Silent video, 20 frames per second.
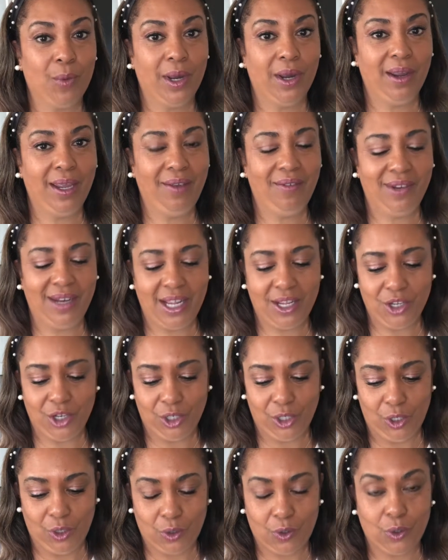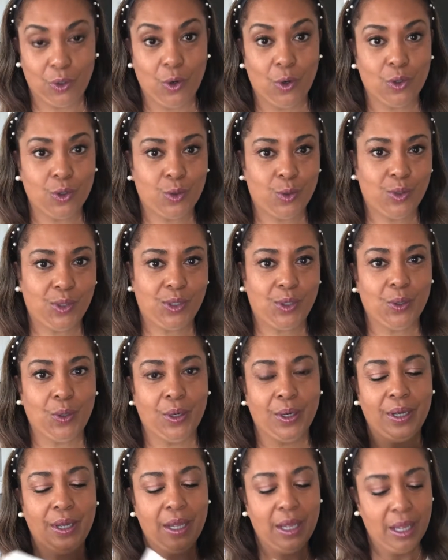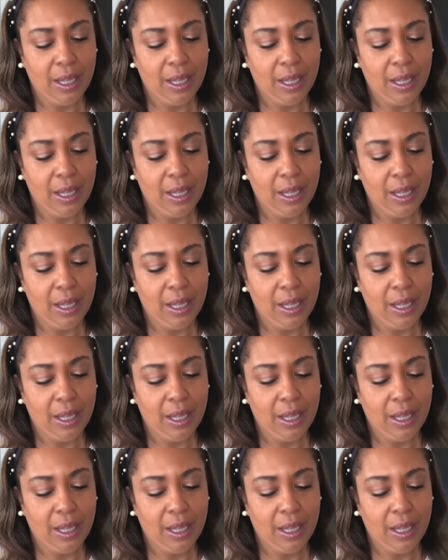even at your local grocery store.